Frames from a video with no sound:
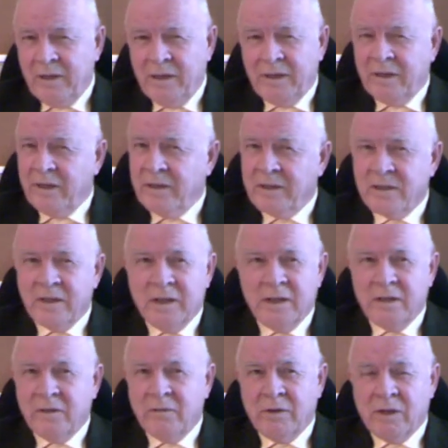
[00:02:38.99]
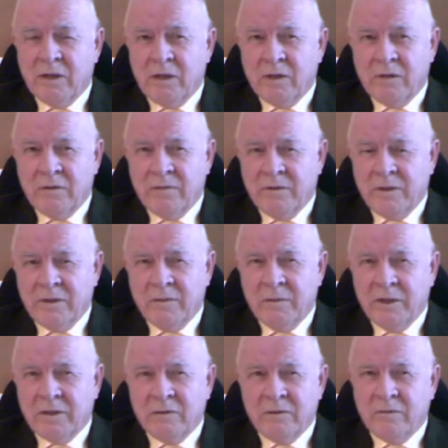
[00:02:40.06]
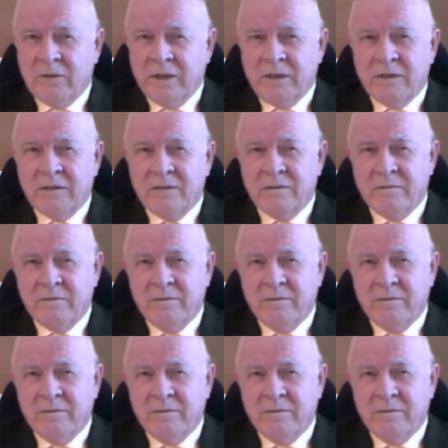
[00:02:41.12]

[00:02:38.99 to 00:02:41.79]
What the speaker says: at least not in regard to fundamental rights.